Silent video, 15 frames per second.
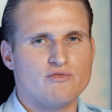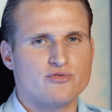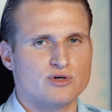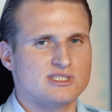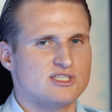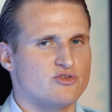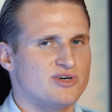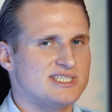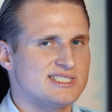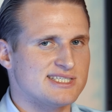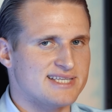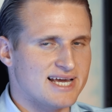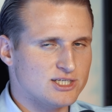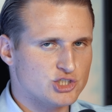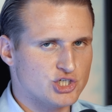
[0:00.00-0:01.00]
offers
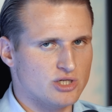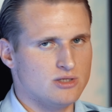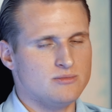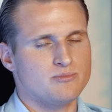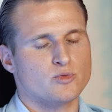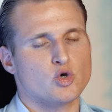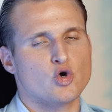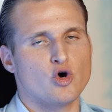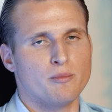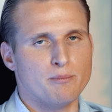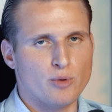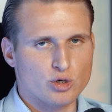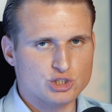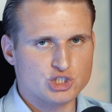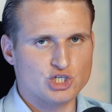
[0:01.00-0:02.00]
residential,
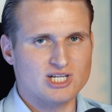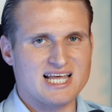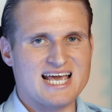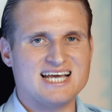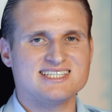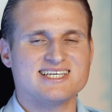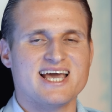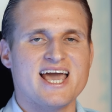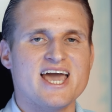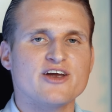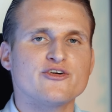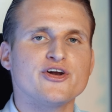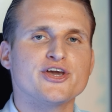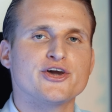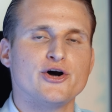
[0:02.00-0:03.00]
commercial and
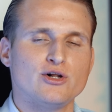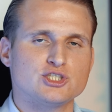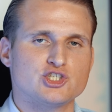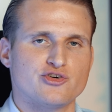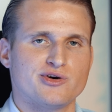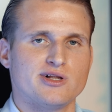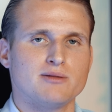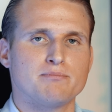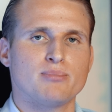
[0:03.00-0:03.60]
agricultural